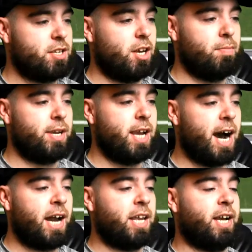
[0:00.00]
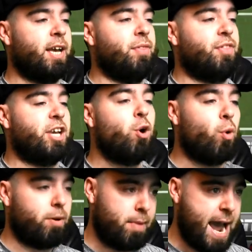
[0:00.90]
He's going to be guarding the
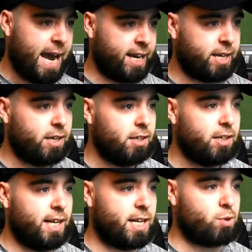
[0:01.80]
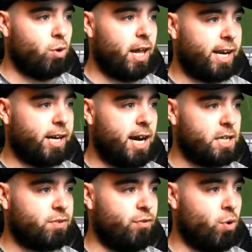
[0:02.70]
quarterback. And that's all I could
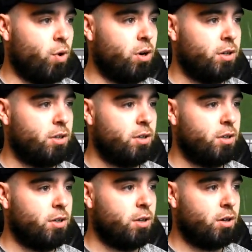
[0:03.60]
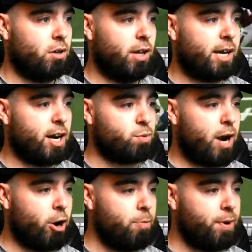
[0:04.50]
ask for. Oh, that guy's
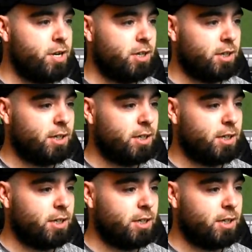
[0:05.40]
wide open.